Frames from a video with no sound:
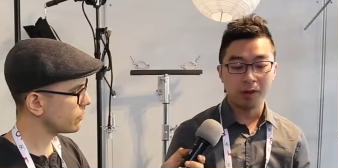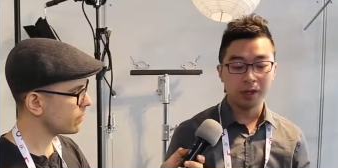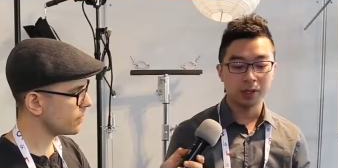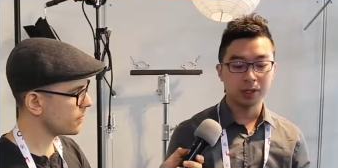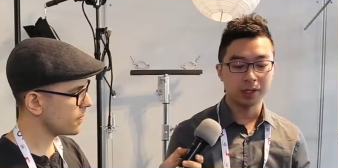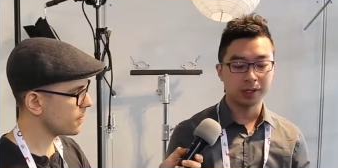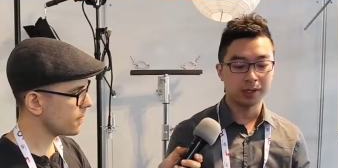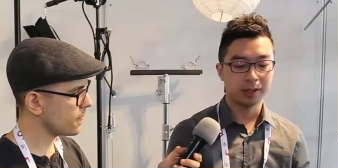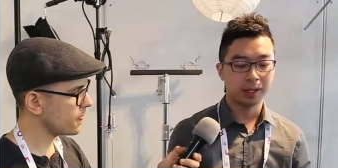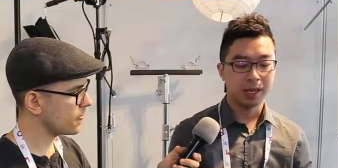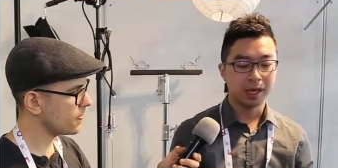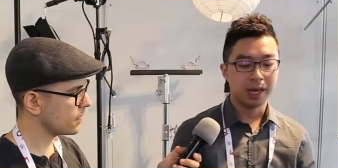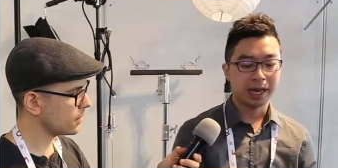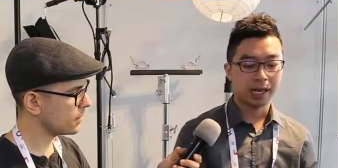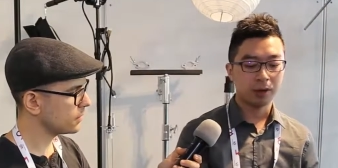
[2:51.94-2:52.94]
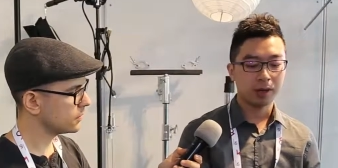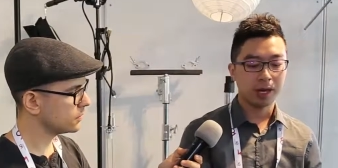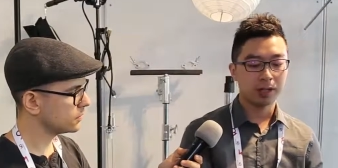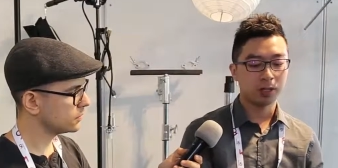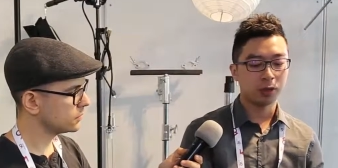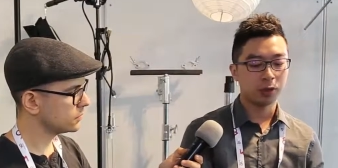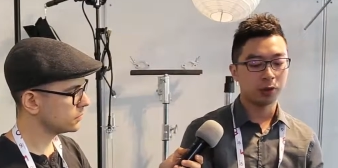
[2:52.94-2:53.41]
Speaker 1: functions. Like you
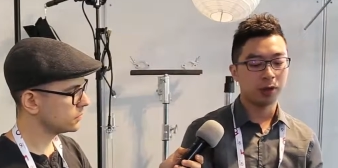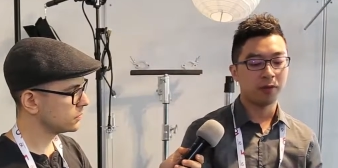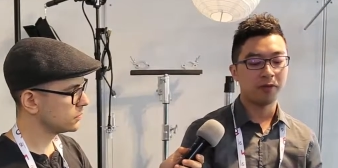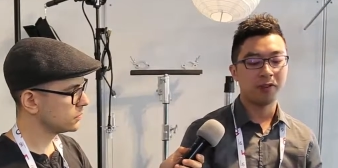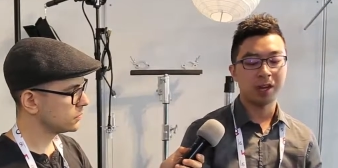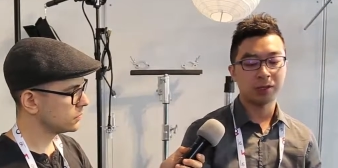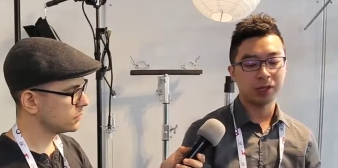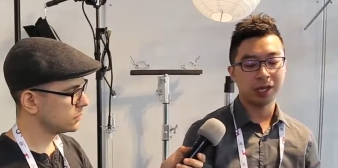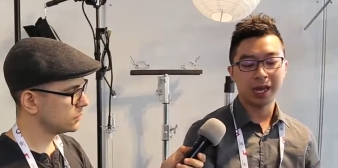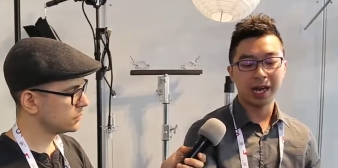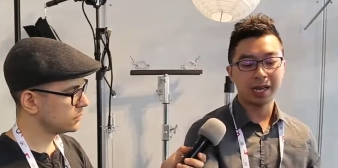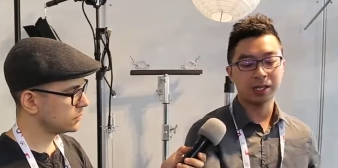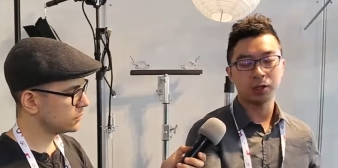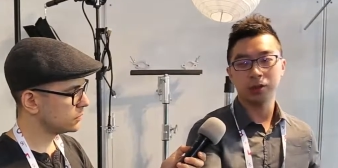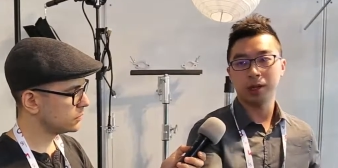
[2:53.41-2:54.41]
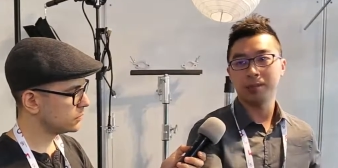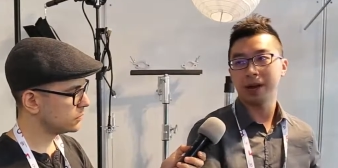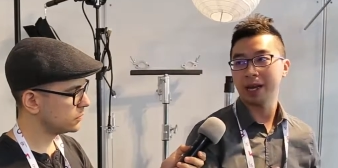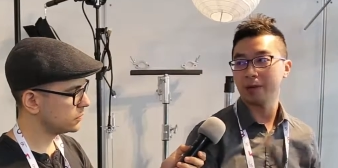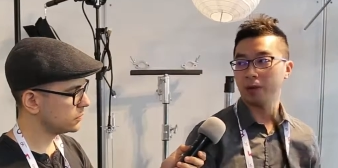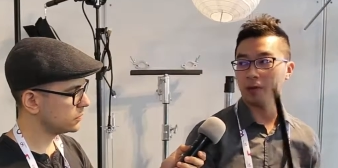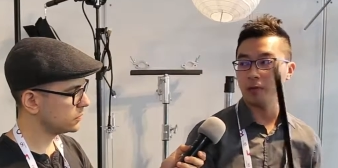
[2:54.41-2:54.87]
can do the flashlight, do the
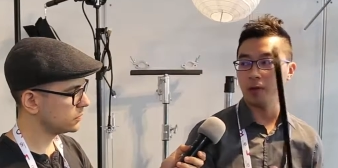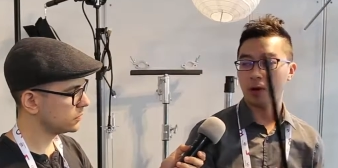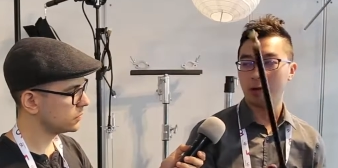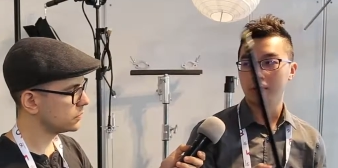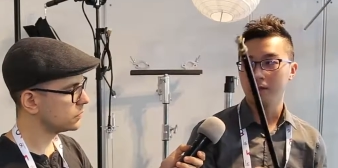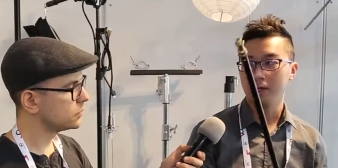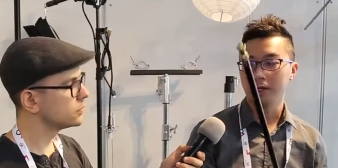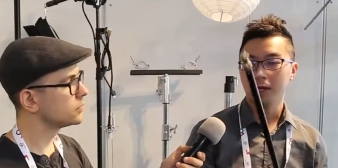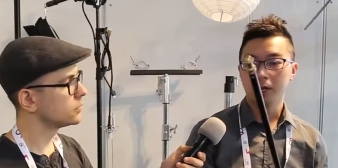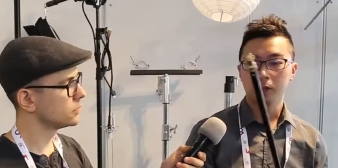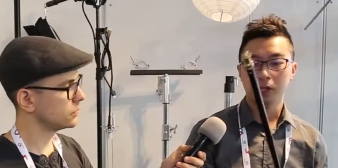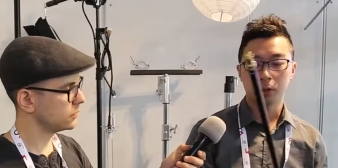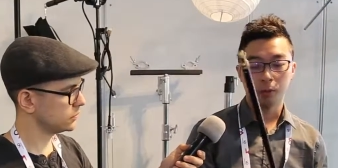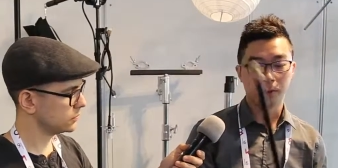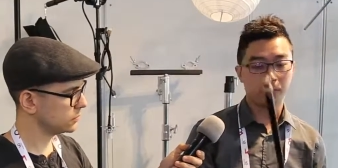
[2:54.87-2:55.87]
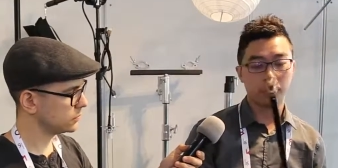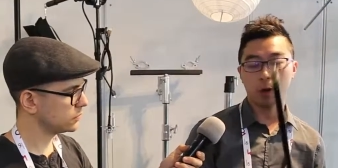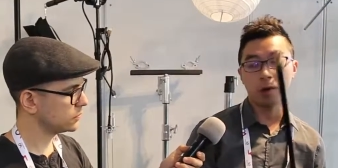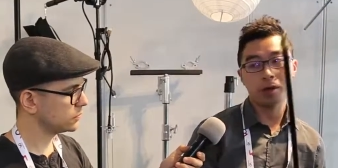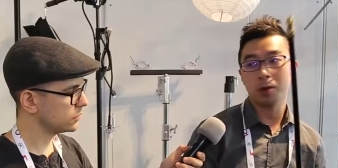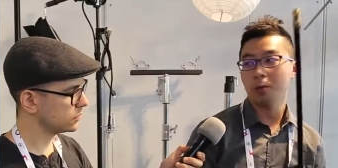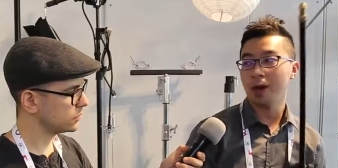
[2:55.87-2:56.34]
microphones, just with
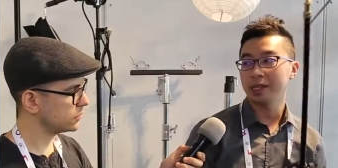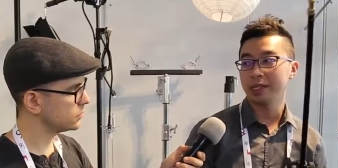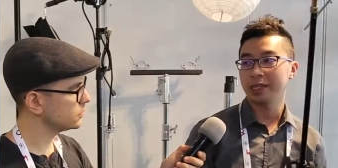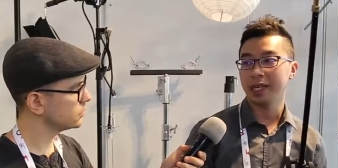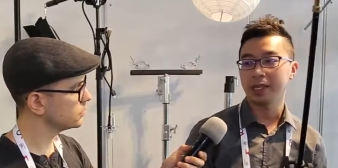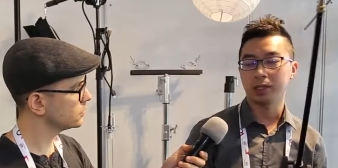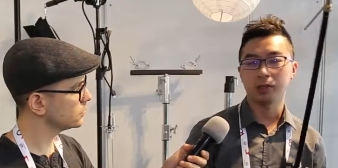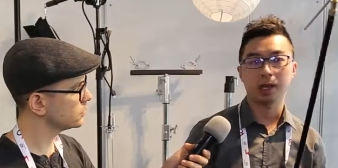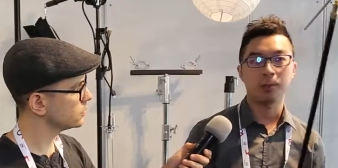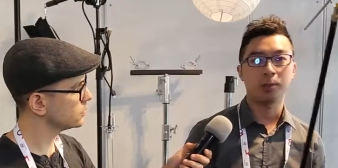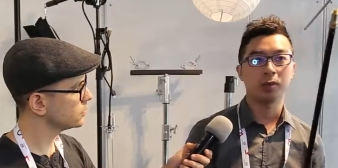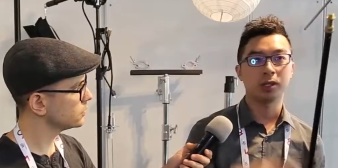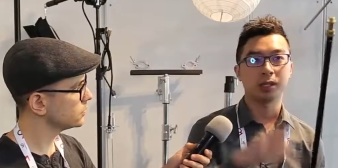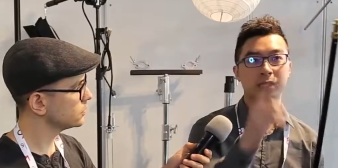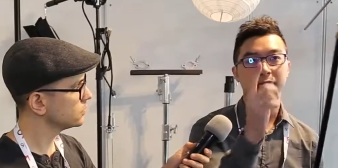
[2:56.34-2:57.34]
only one stance, you can put the